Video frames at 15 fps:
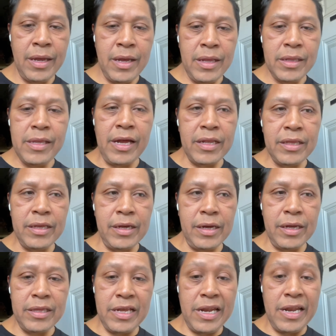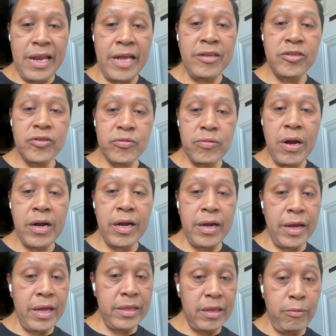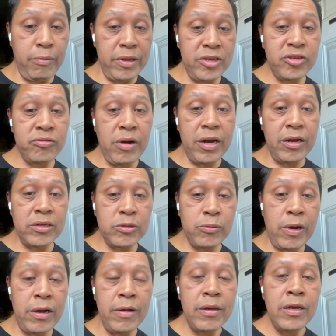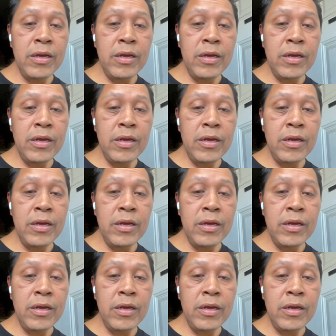that the length shrunk and the width shrunk as well.